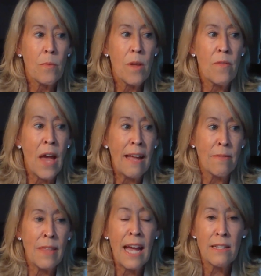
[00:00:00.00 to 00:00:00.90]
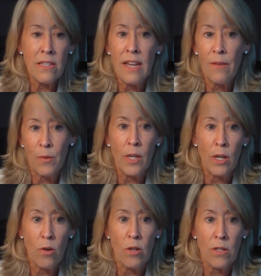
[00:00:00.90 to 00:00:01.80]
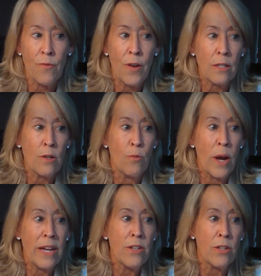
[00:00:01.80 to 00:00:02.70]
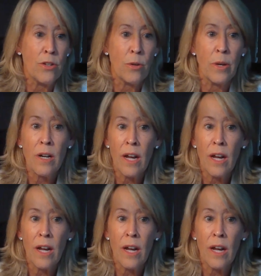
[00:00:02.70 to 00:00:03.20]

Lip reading: that's definitely a cost-effective way to do it.